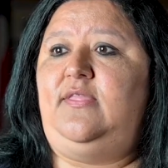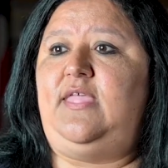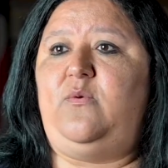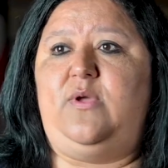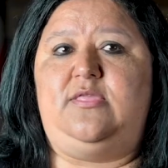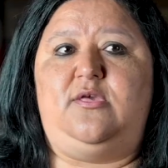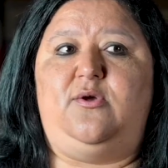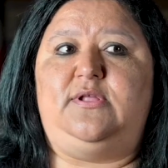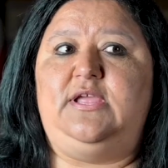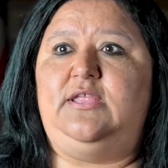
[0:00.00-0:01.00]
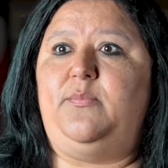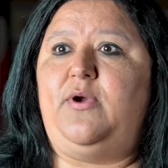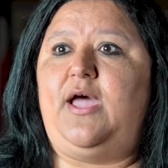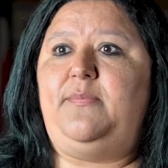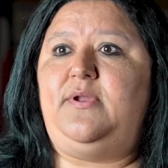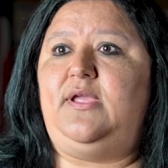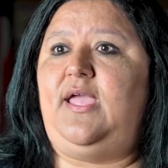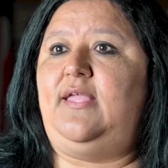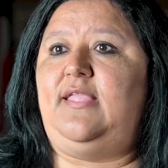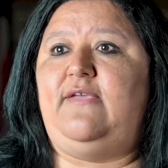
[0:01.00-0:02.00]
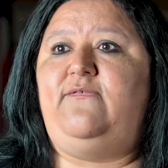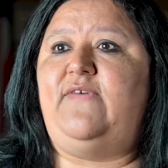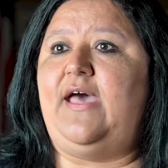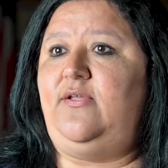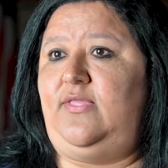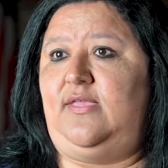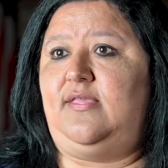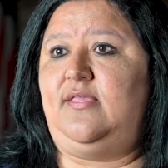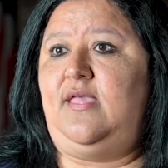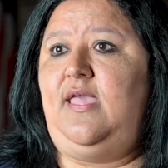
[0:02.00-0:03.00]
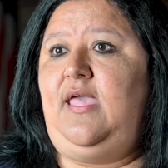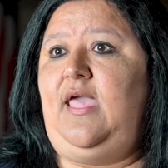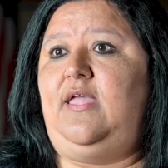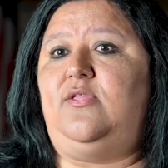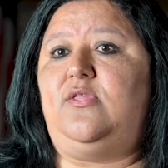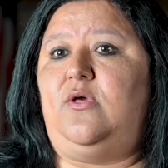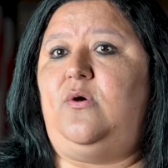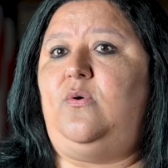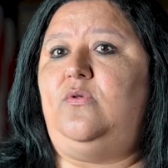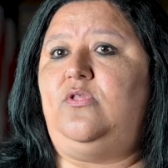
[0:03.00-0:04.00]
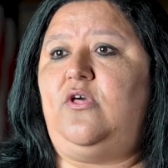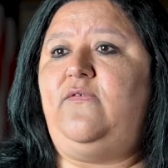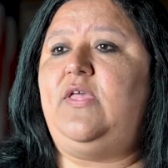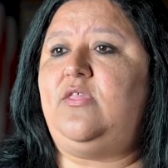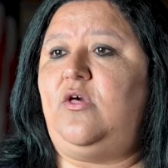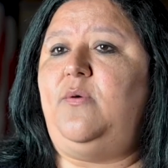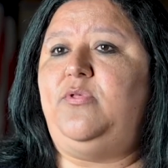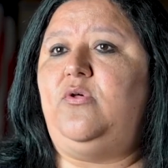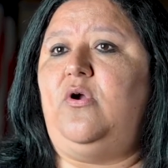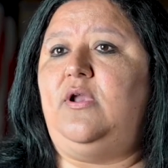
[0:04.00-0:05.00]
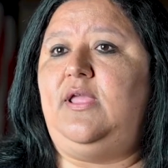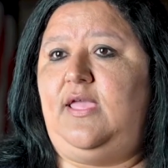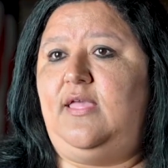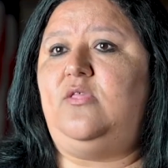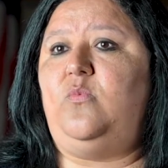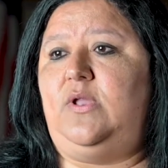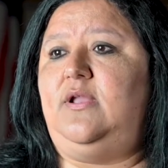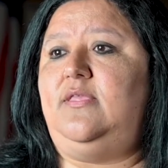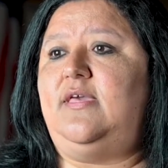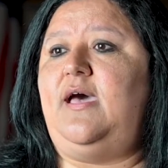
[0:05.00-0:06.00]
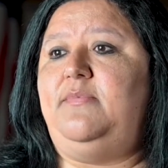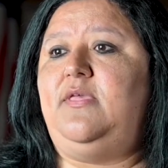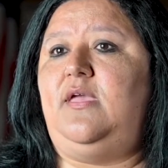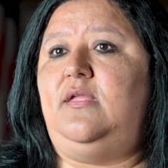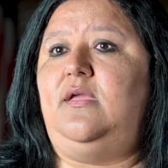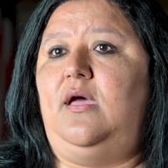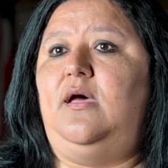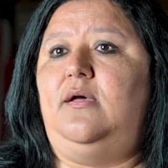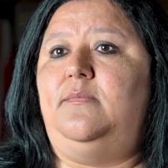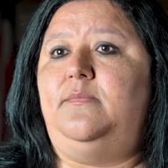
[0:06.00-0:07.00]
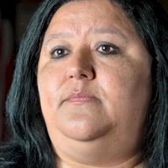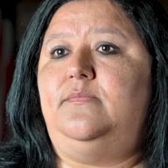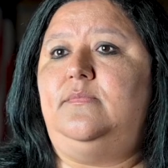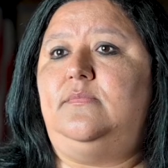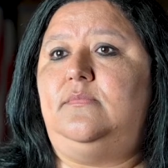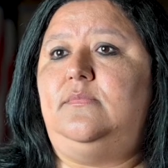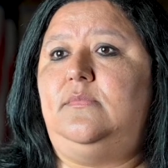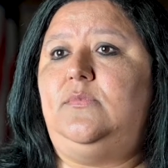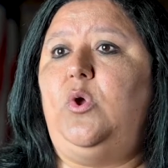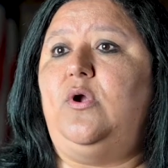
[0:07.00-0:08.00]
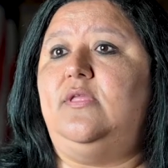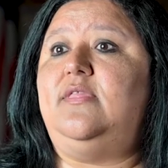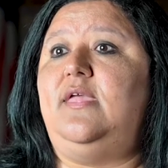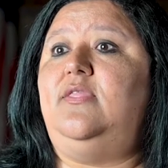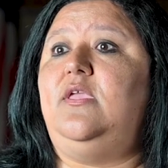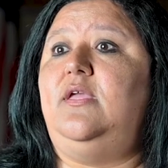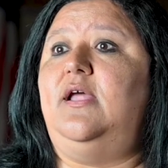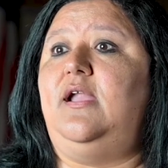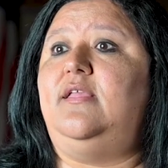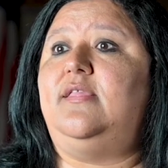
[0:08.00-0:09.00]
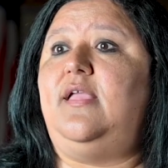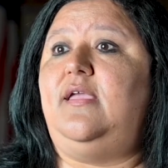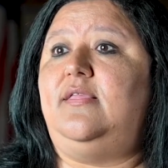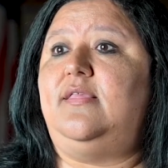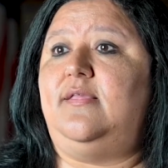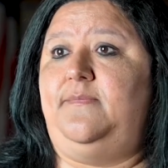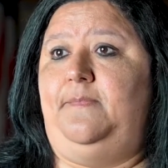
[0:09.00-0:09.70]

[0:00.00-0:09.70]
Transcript: They went to go clean the property and they found this. And so Chauvin Sculpture Garden is one of the top 10 gardens in the United States.